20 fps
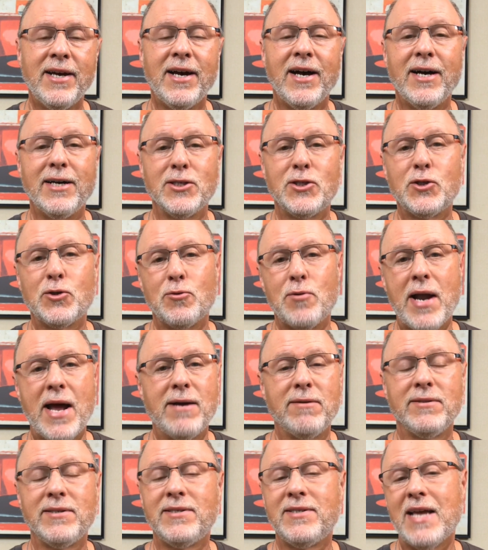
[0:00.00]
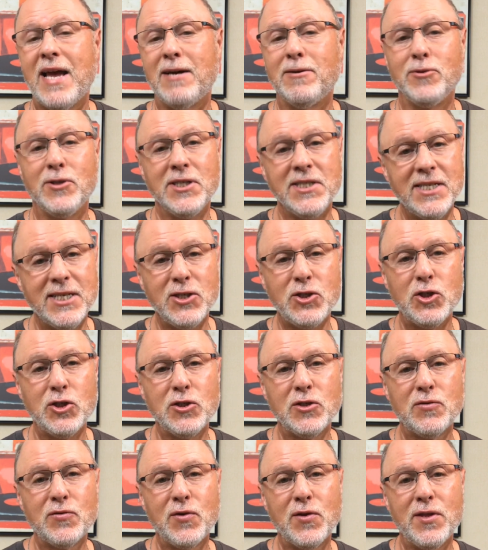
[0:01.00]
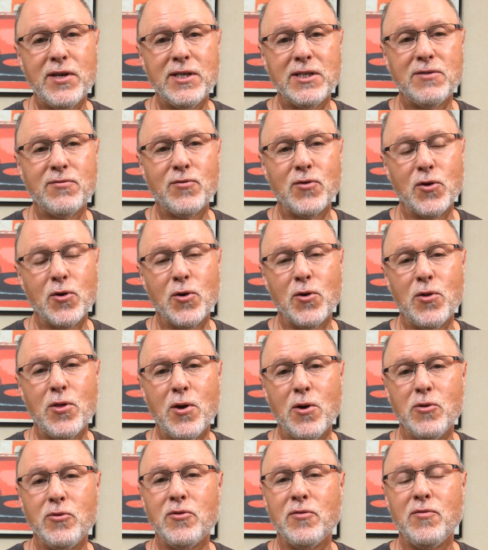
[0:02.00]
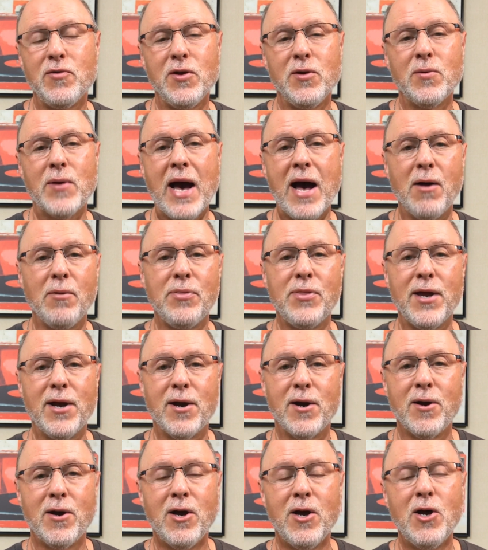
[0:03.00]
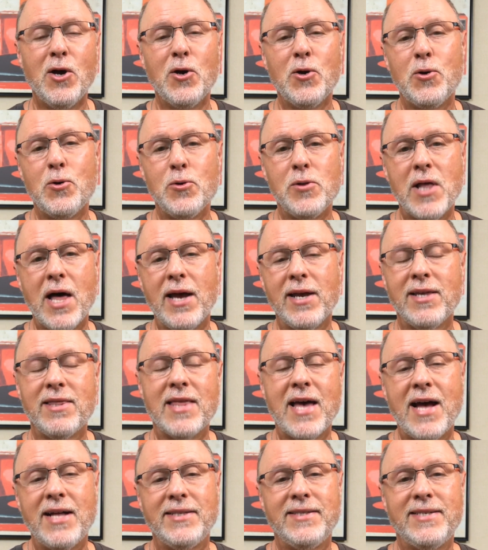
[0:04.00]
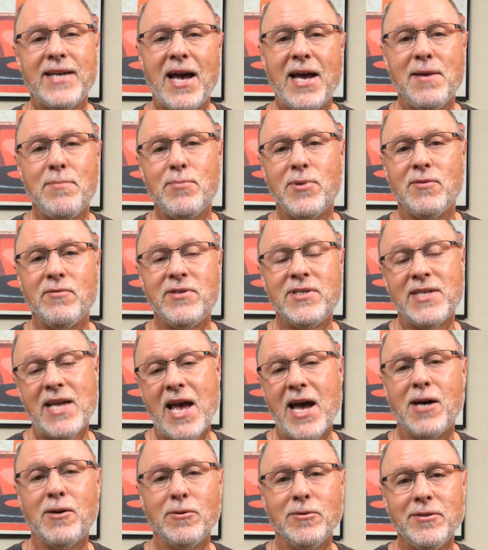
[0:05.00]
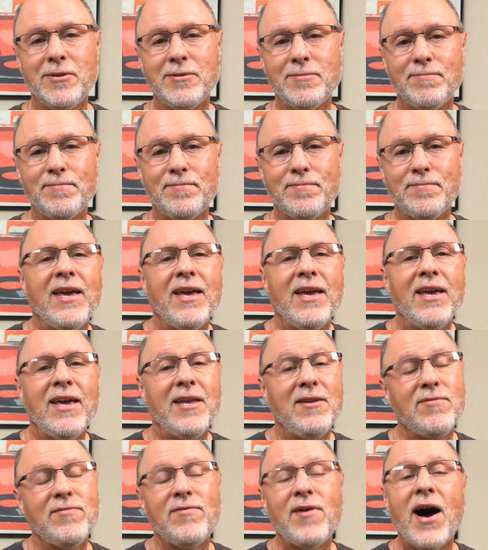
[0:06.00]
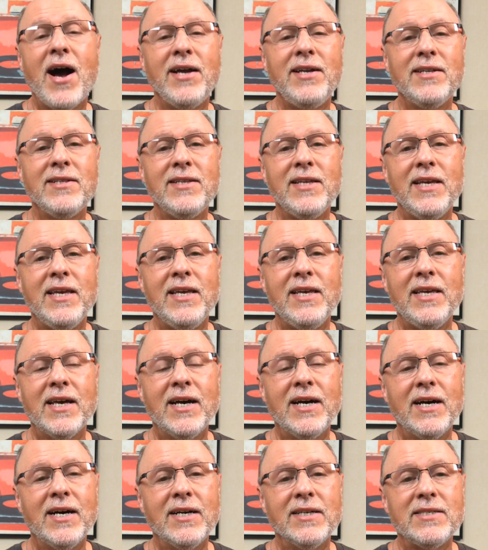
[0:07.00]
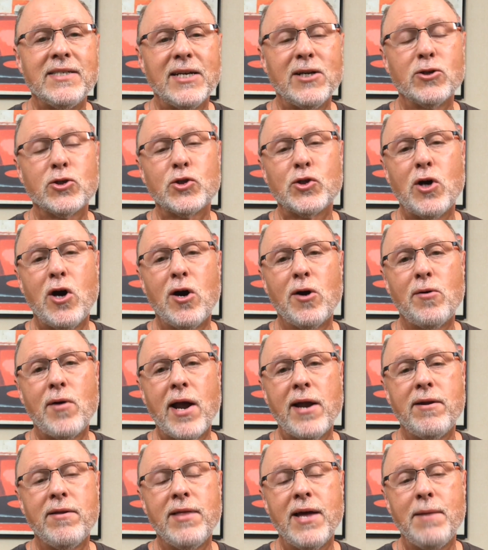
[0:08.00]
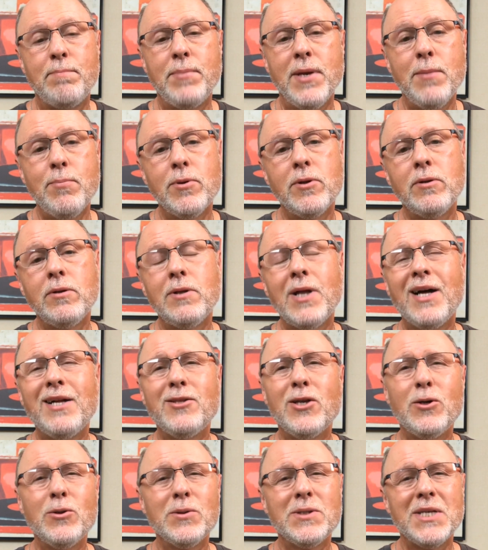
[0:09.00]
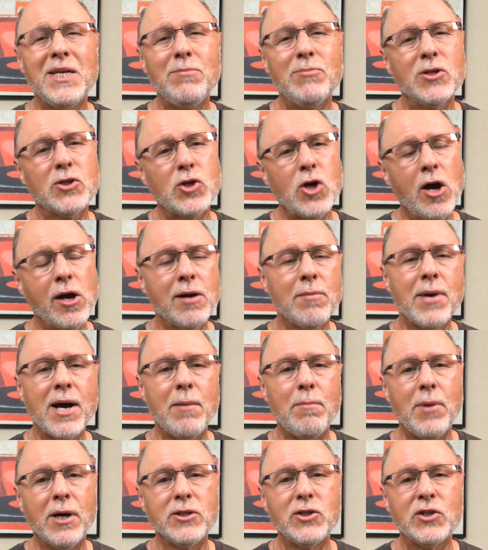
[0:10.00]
surround sound editions for this for those of you out there who like that type of sound. And finally, a singer-songwriter that people don't seem to talk about much